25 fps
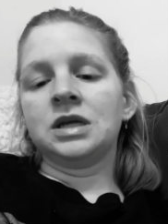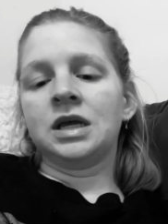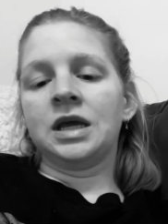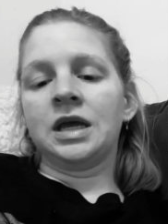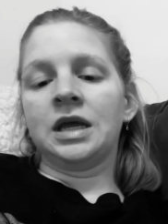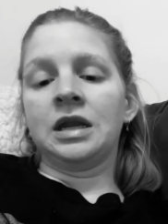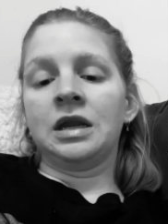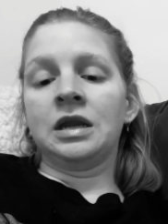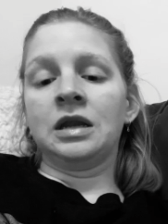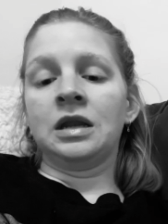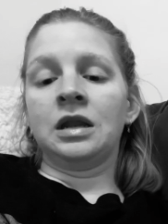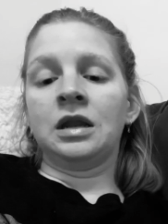
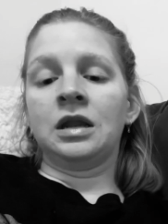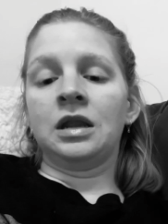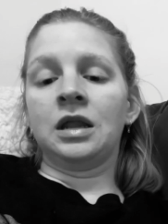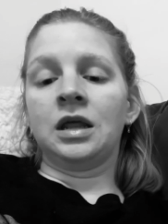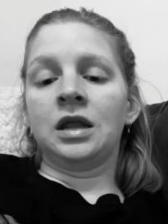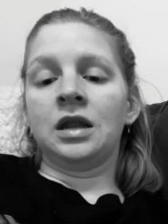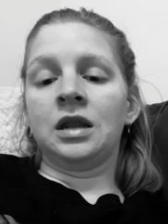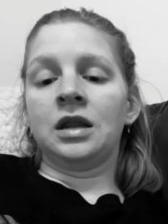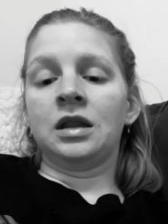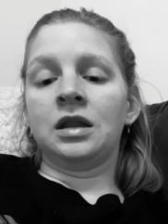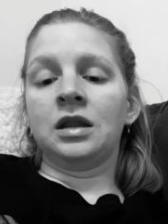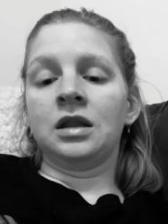And
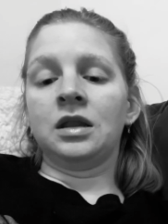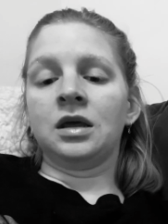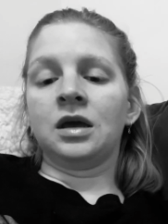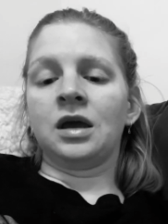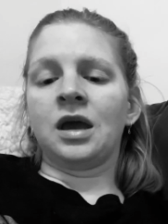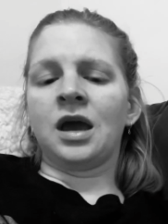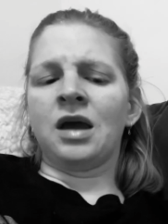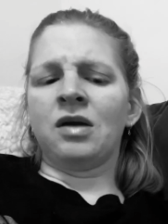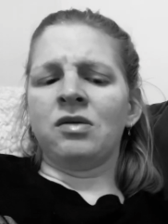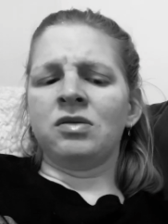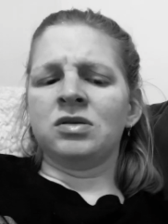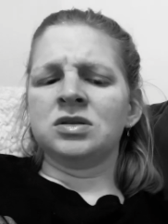then the
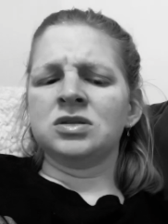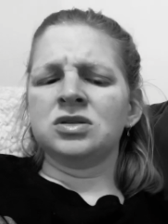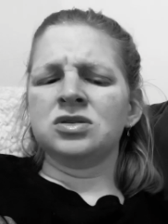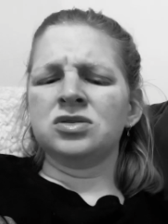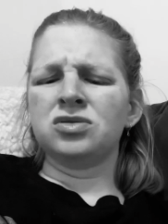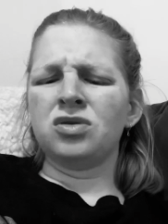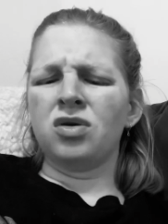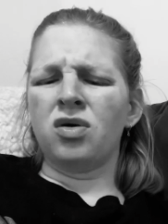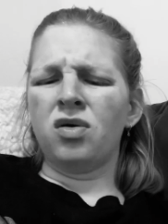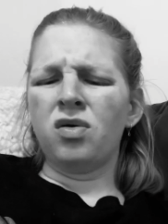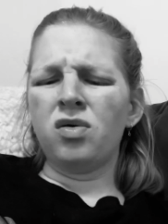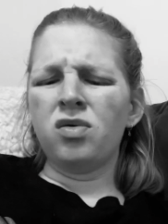guy was
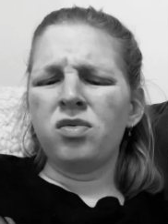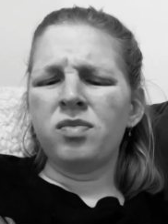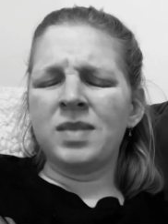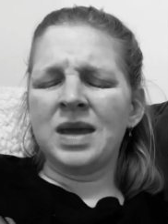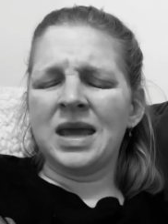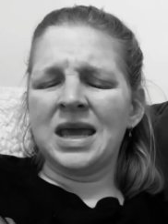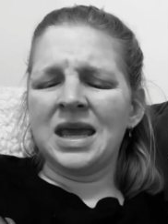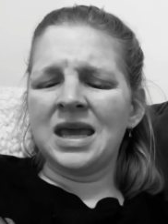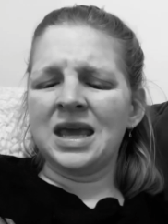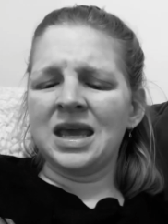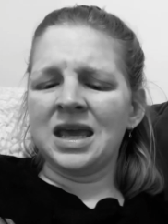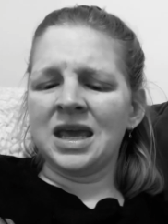so
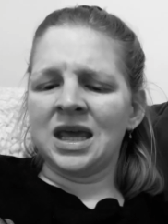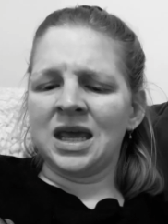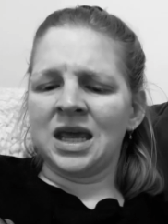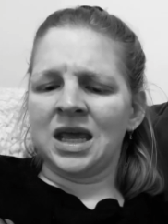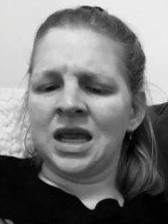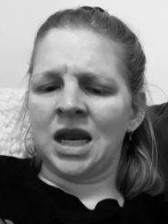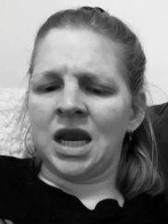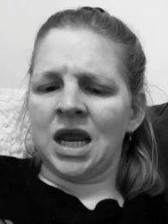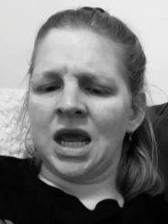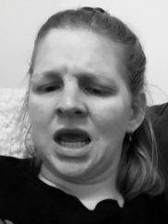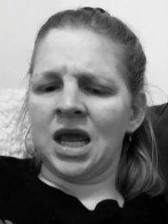mean.